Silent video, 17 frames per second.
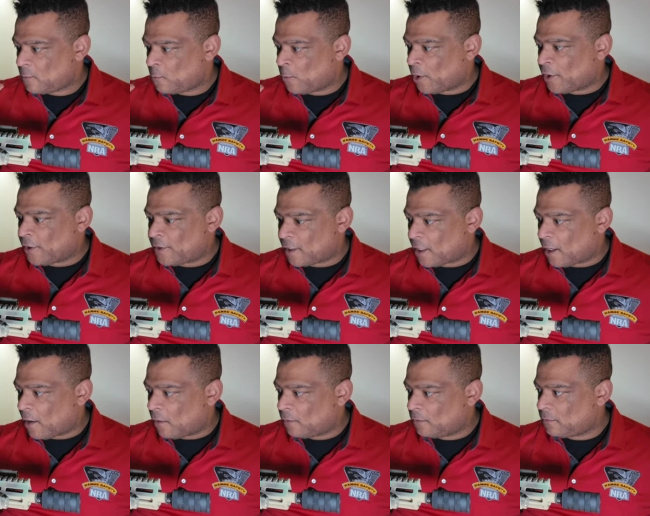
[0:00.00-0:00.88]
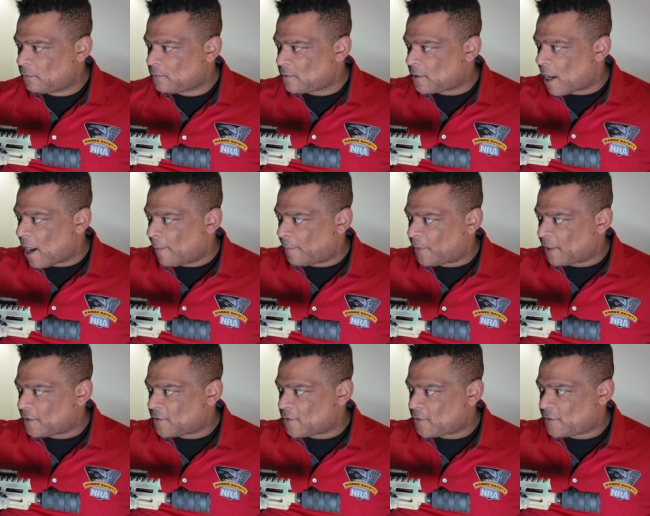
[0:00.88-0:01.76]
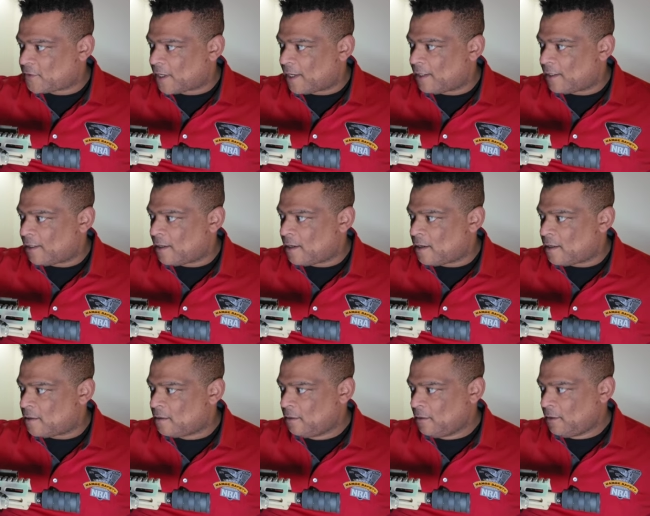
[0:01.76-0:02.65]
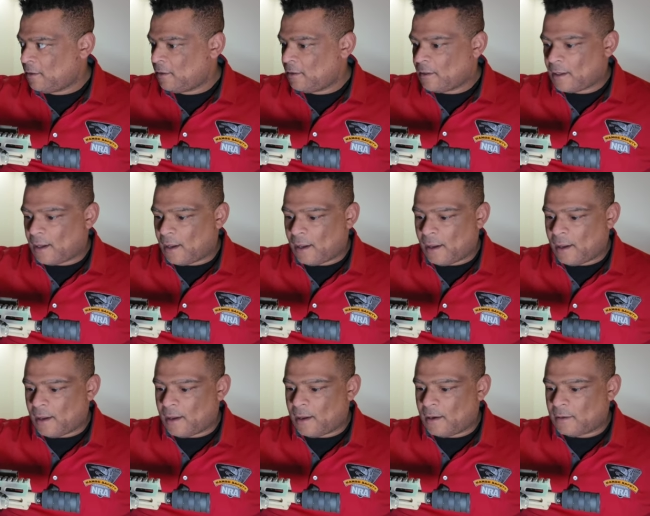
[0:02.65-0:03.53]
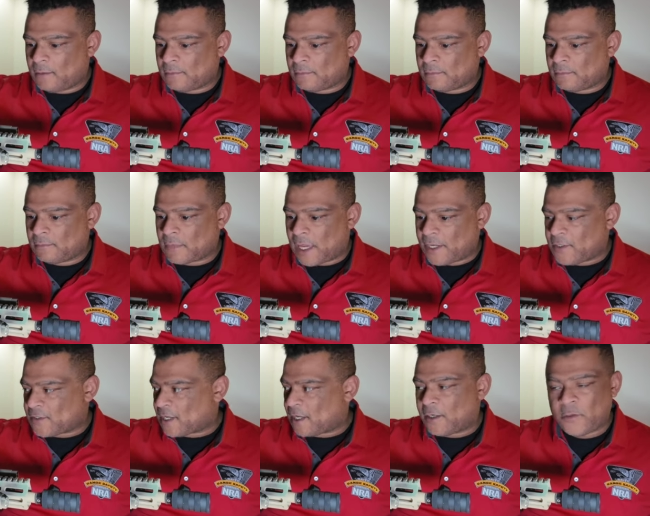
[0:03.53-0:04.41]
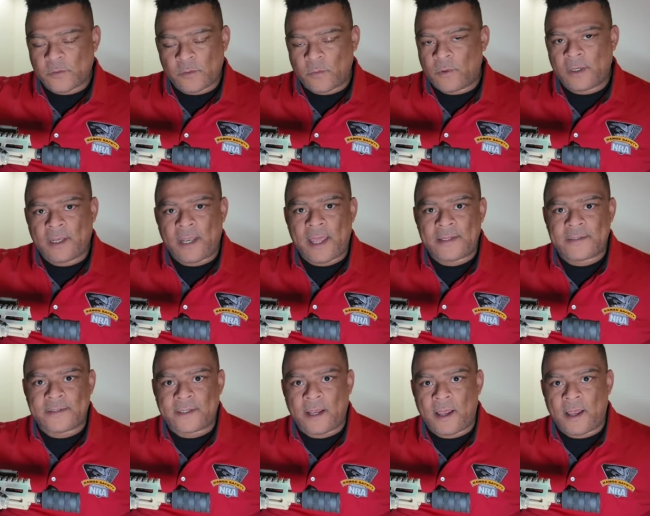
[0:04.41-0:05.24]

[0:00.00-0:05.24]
We're good to go. The optics are sighted in. I just got to do it one last